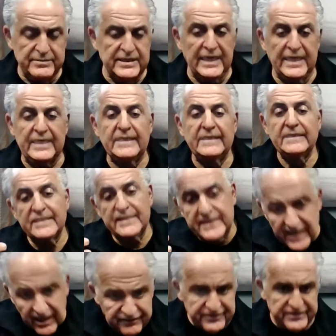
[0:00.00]
like
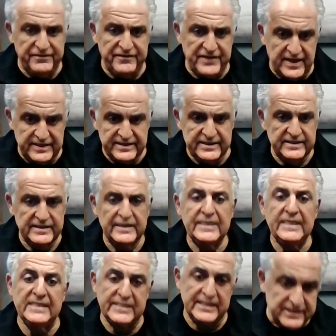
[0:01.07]
self-defense
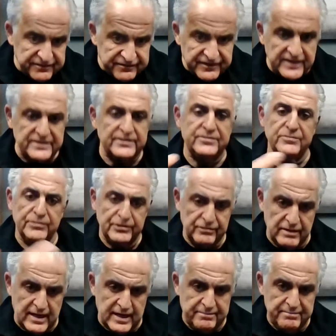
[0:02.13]
is a defense to a
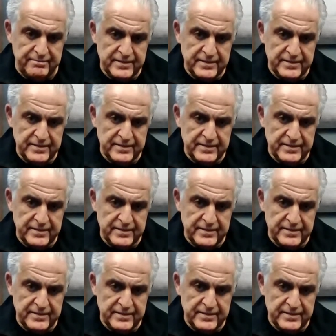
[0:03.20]
crime.